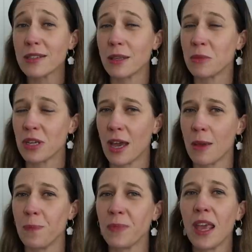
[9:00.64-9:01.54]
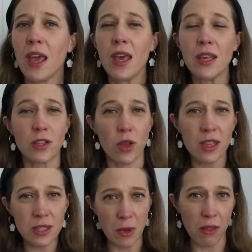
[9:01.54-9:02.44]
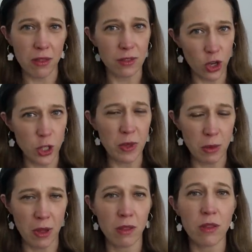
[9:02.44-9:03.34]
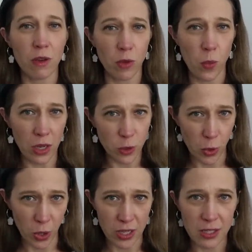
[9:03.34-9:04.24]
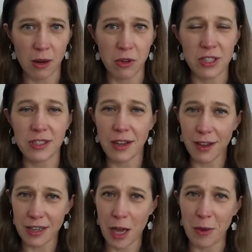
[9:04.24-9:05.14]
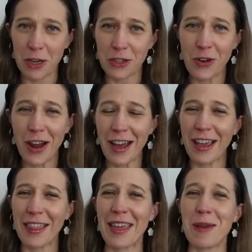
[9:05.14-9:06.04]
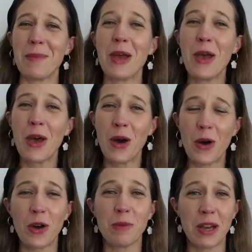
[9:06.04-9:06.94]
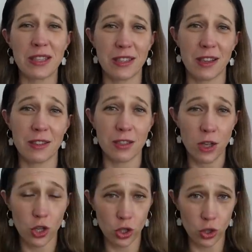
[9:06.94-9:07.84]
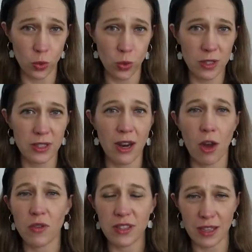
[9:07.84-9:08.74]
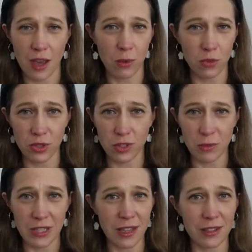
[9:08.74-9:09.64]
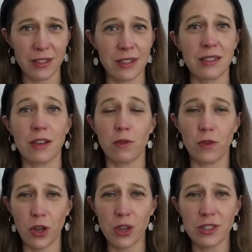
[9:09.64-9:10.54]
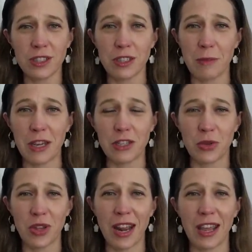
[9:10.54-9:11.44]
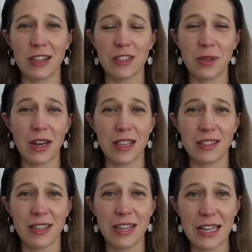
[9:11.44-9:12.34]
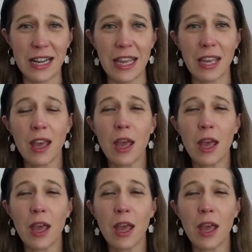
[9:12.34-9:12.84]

some time. So this month is going to be the month of the welt pocket, and I'm going to start out by trying them on my son's shorts. Now obviously I will do some testers first to make sure that I can do it nice and neatly,